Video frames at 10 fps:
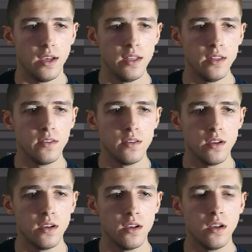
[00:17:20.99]
And
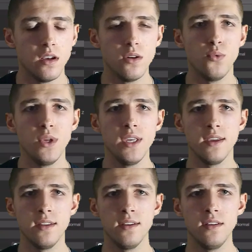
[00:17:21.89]
we
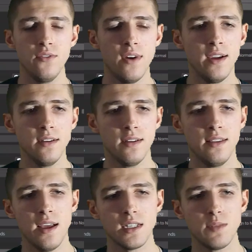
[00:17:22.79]
can define the
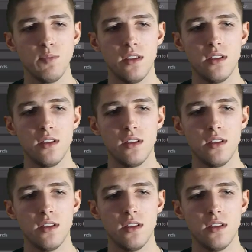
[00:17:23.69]
attack speed